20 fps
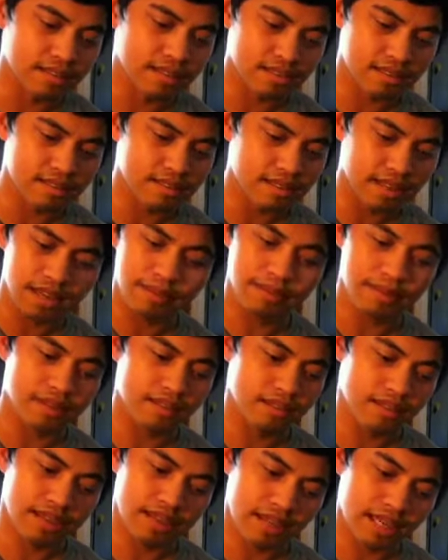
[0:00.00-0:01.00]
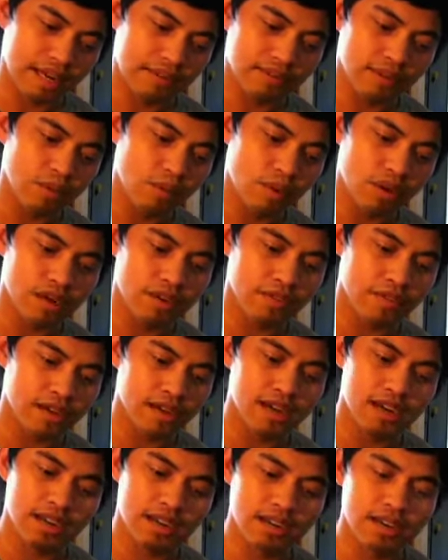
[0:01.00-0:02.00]
This statement that every word of
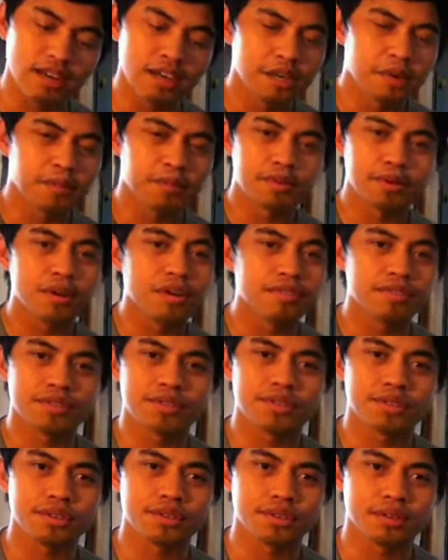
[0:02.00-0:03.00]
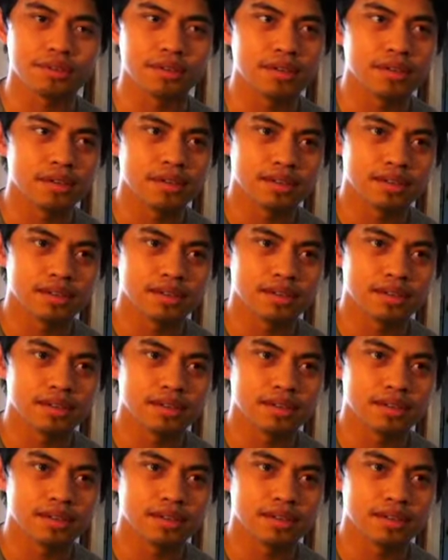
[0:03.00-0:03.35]
God proves true